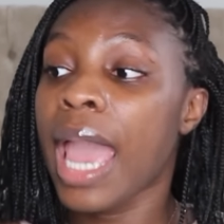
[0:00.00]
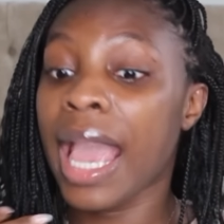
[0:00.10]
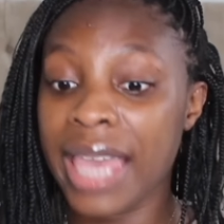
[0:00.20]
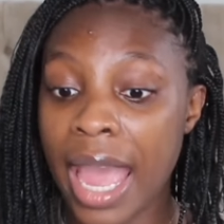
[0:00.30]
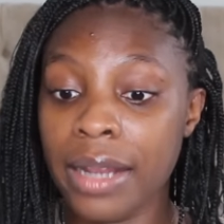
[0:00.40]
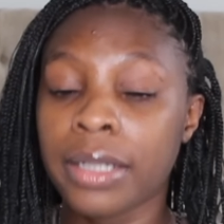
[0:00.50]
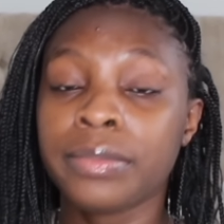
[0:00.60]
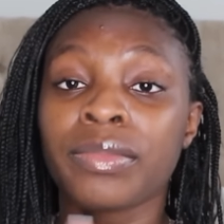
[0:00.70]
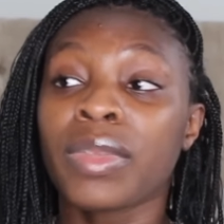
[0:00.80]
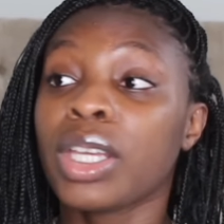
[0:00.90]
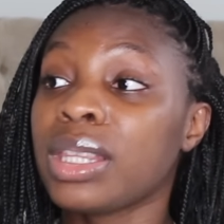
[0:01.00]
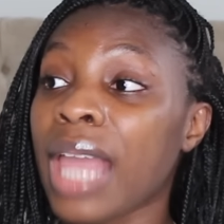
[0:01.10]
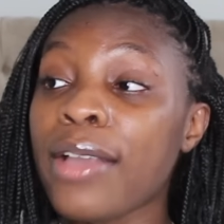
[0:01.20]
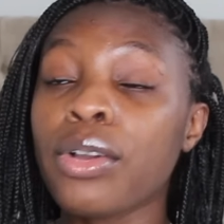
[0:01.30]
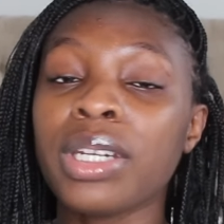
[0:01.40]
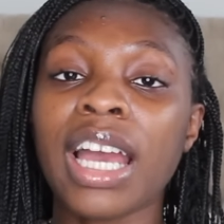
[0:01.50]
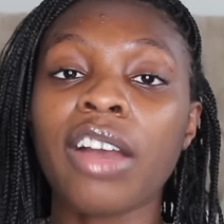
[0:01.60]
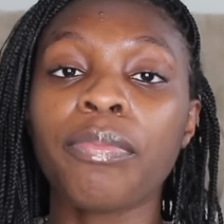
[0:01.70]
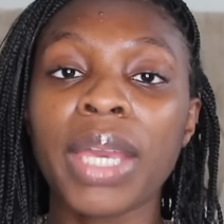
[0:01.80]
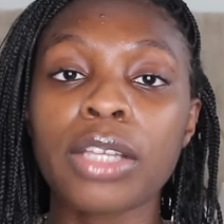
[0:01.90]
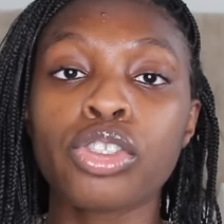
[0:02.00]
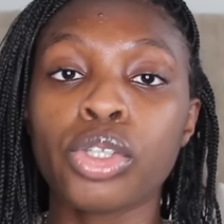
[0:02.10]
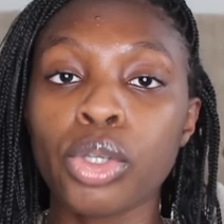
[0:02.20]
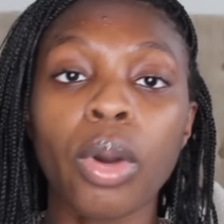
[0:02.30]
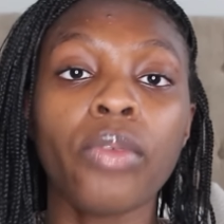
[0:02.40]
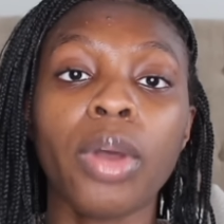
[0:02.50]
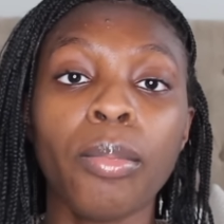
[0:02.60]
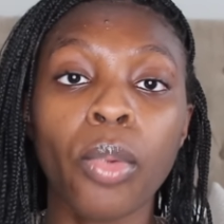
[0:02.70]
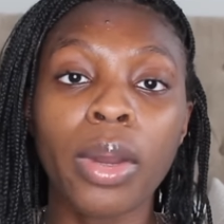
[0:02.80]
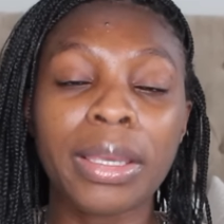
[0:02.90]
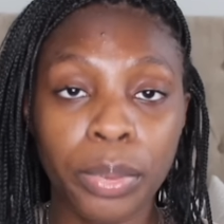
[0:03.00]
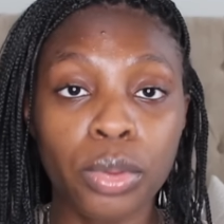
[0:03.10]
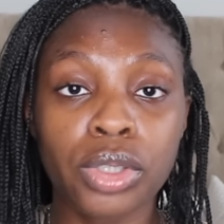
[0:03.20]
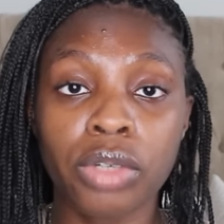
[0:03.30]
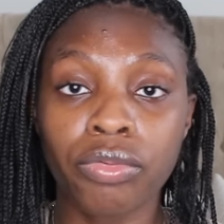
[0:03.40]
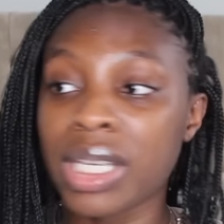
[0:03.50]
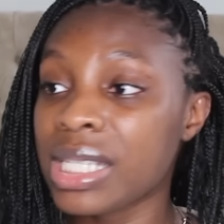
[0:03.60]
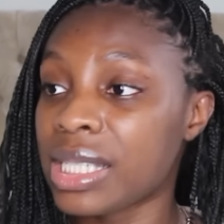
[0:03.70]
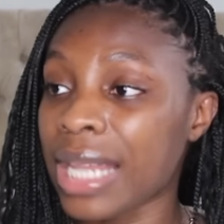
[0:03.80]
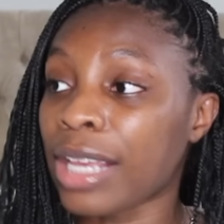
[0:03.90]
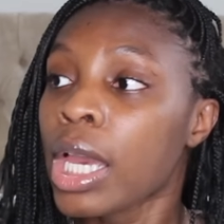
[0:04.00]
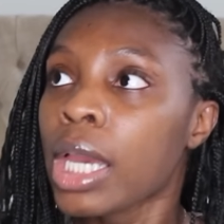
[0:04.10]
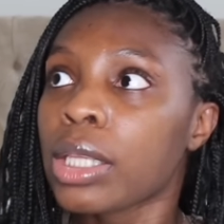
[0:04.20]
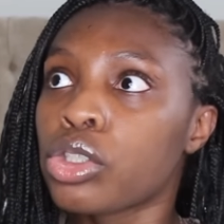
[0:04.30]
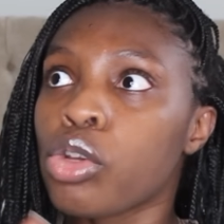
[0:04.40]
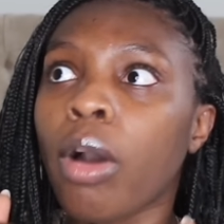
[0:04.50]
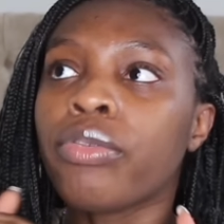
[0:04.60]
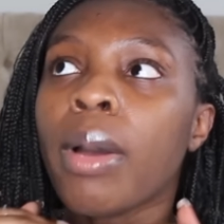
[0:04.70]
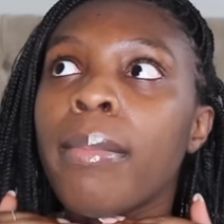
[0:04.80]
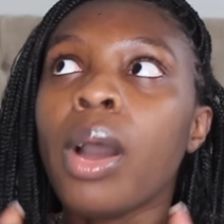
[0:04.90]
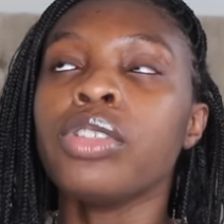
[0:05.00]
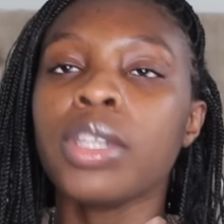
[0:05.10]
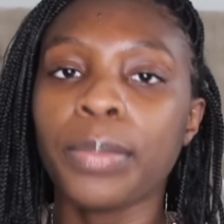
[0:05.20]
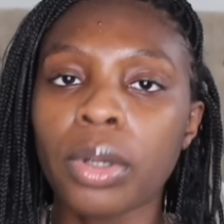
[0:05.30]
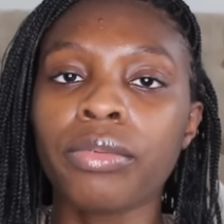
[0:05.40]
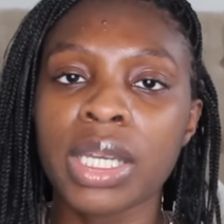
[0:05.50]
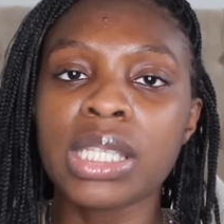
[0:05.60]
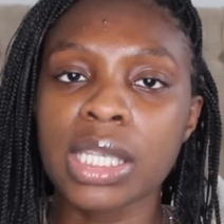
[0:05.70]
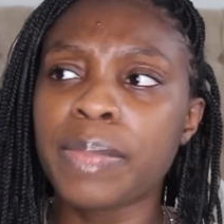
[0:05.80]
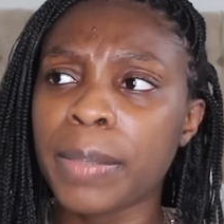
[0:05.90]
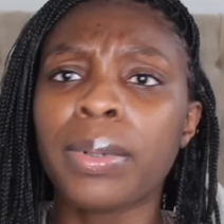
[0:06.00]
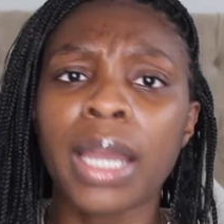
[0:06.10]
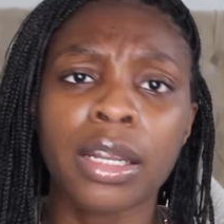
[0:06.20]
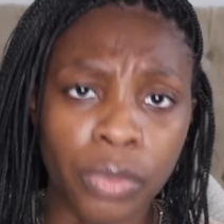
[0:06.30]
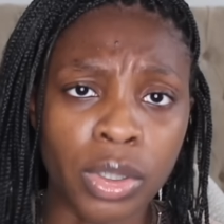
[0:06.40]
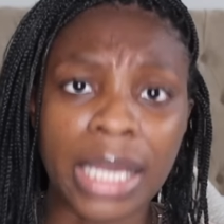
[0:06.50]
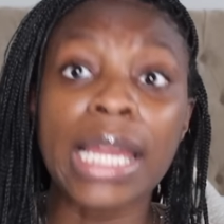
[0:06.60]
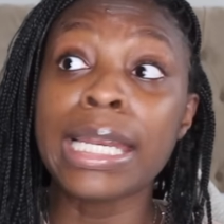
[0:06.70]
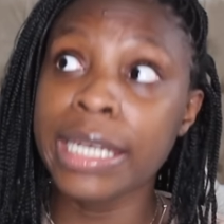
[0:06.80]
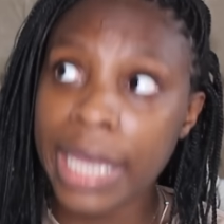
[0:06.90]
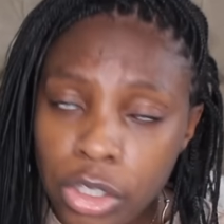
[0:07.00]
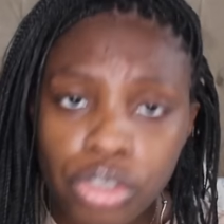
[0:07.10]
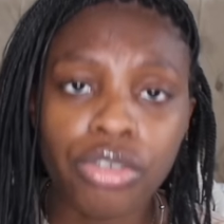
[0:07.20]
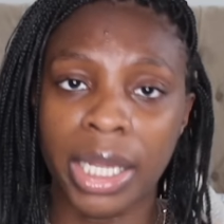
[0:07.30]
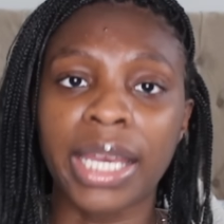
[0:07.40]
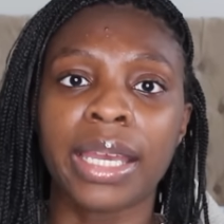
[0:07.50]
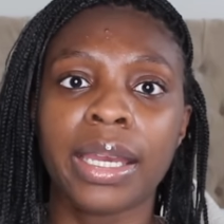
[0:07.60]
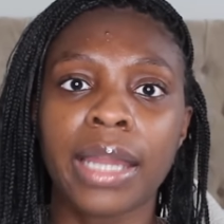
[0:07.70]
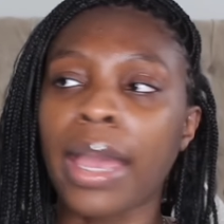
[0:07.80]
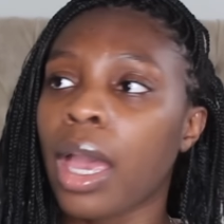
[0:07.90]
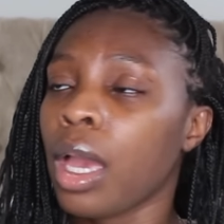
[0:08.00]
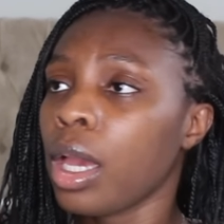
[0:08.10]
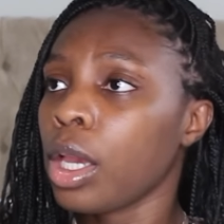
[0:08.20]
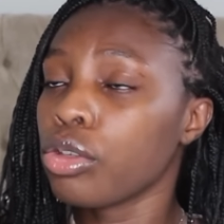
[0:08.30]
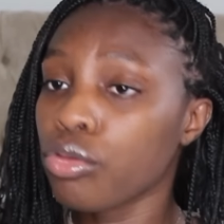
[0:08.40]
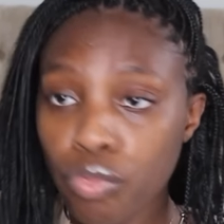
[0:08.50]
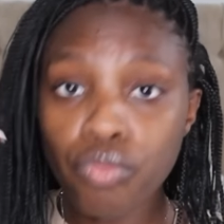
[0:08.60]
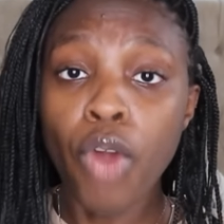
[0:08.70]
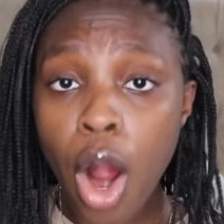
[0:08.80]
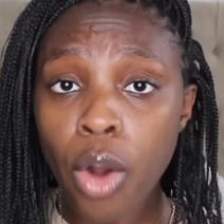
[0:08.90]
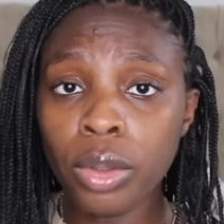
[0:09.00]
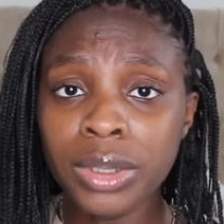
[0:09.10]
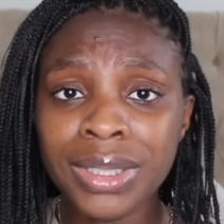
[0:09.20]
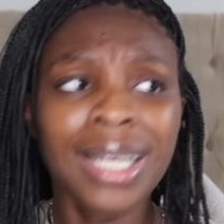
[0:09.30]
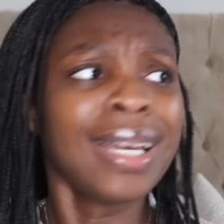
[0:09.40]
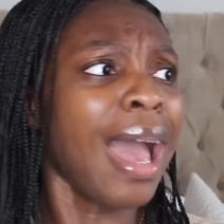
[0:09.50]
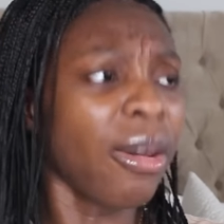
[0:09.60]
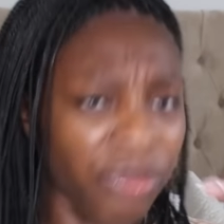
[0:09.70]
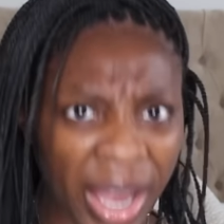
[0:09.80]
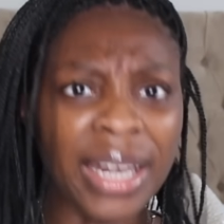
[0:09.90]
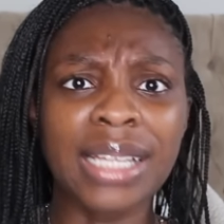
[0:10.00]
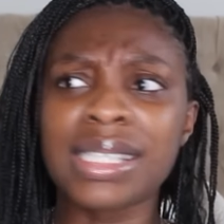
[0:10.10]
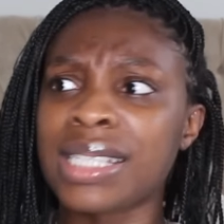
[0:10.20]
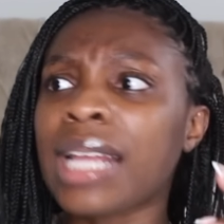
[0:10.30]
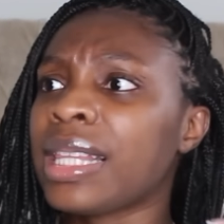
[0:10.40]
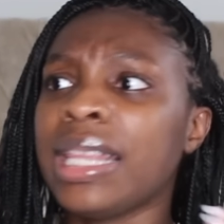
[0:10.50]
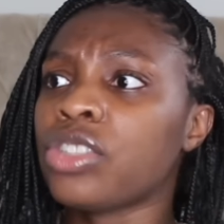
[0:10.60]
Again, they couldn't have picked two of the more important reasons, like two of the most important reasons people get a divorce, like literally, like roles and finances. That